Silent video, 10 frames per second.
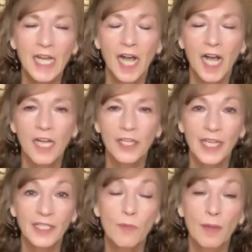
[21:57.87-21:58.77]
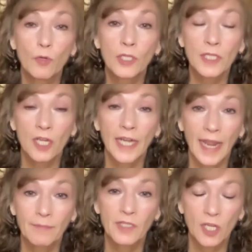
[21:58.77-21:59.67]
Yes, my book is on
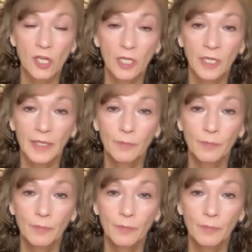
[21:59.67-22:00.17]
Amazon in